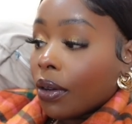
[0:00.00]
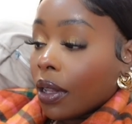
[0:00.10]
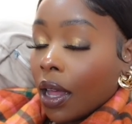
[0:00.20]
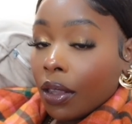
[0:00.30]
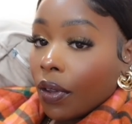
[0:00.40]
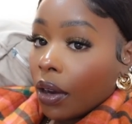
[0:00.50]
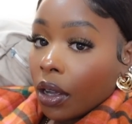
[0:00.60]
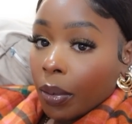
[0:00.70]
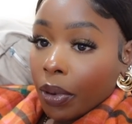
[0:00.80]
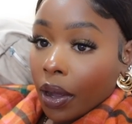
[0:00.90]
utilize Final
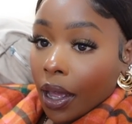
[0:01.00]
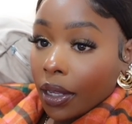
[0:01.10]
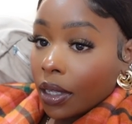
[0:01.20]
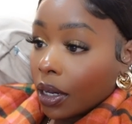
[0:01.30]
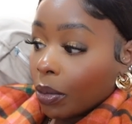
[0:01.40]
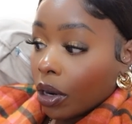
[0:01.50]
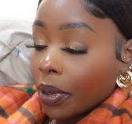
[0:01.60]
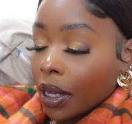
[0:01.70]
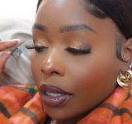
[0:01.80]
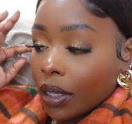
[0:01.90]
Cut Pro X anymore
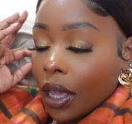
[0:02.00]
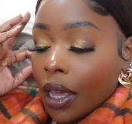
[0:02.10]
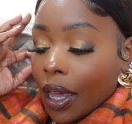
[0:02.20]
because